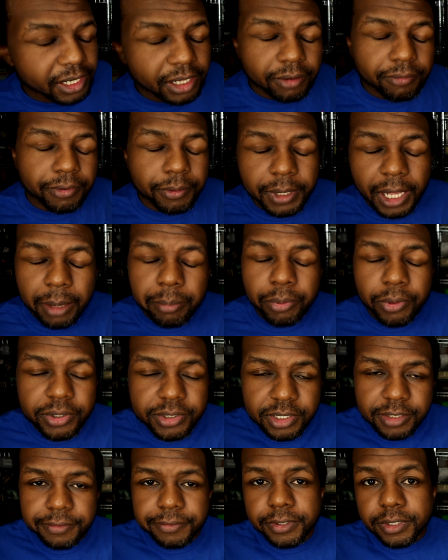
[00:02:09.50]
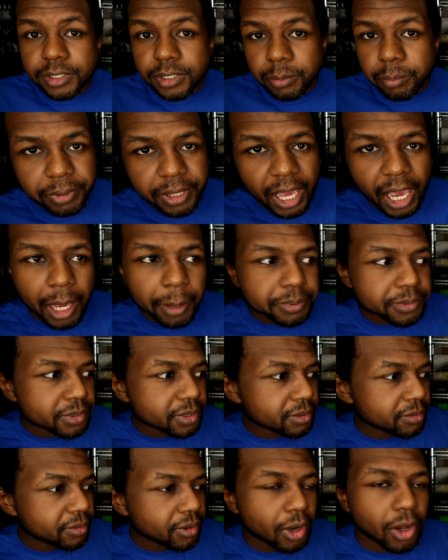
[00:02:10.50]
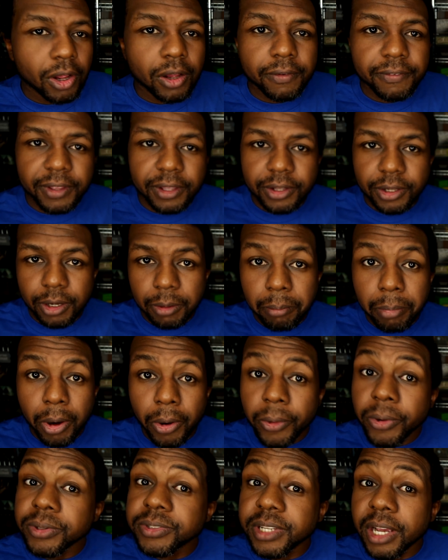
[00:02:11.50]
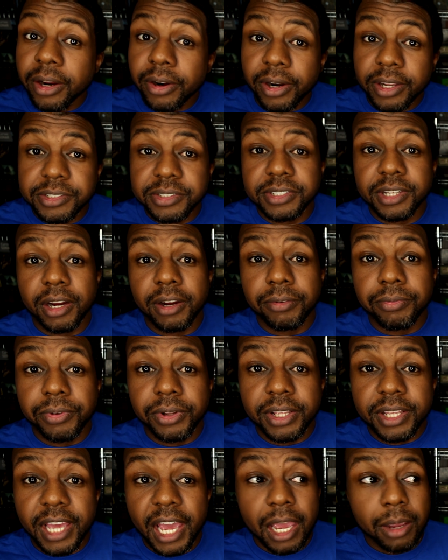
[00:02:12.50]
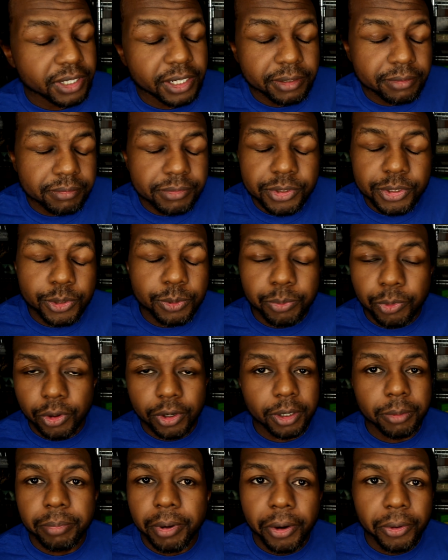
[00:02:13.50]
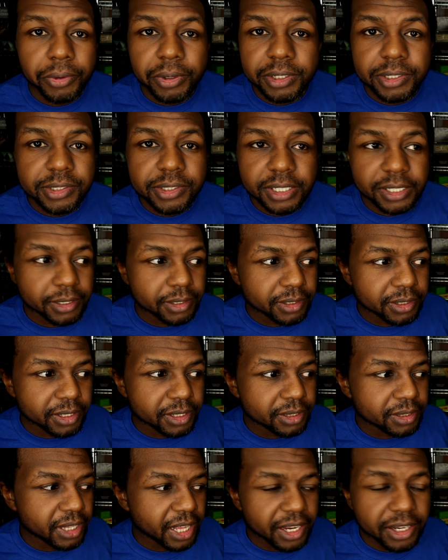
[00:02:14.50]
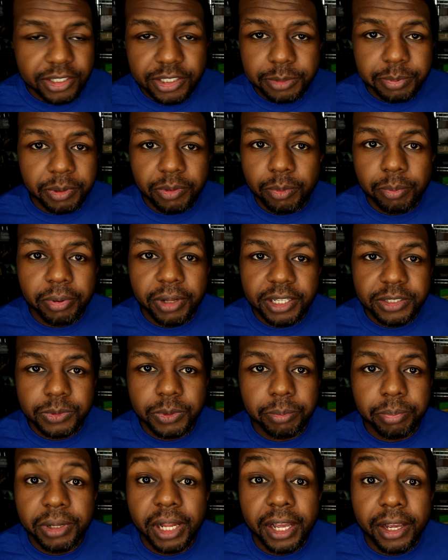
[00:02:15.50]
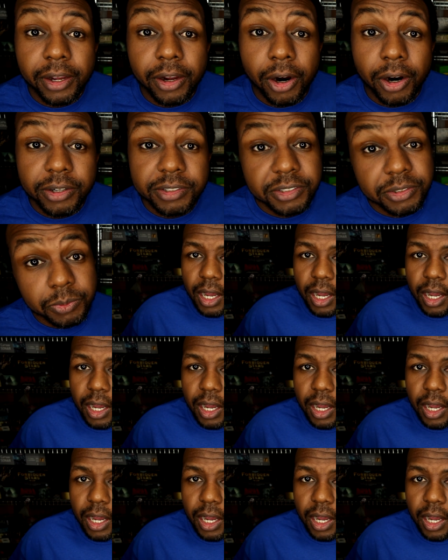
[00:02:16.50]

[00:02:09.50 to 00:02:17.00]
then from that point, just fill in the gaps and all of the other components that are necessary for the game, like 2 more components, and they could just be replaced with playing cards.